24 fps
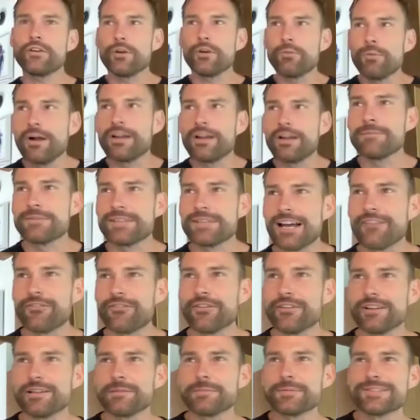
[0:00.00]
You're welcome, Todd
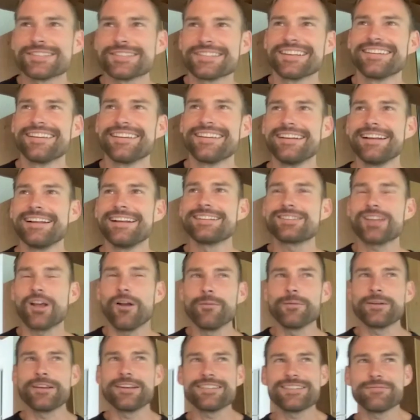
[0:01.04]
Phillips. Right. It's
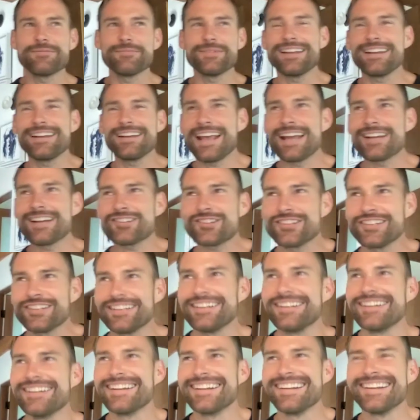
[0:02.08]
all because of me and Ashton.